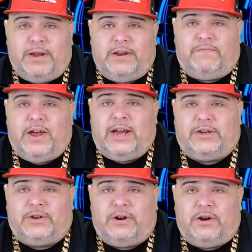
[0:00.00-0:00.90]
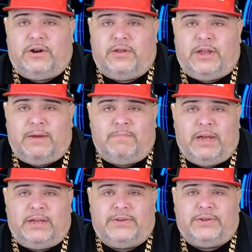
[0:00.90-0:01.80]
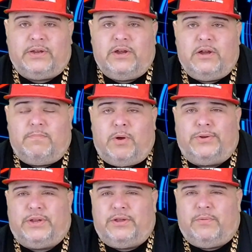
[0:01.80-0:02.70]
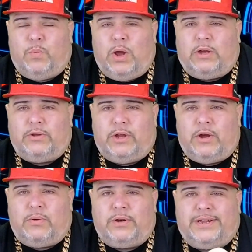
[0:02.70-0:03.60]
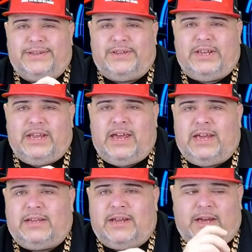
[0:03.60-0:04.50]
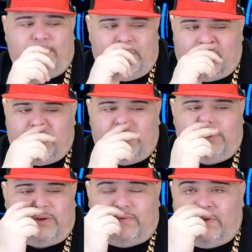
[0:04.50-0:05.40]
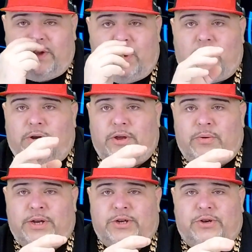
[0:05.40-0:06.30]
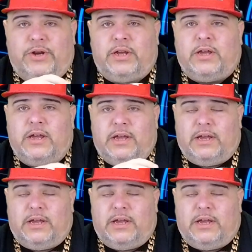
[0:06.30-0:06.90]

manufacturer that makes most of the well-known CA type glues for the car audio industry.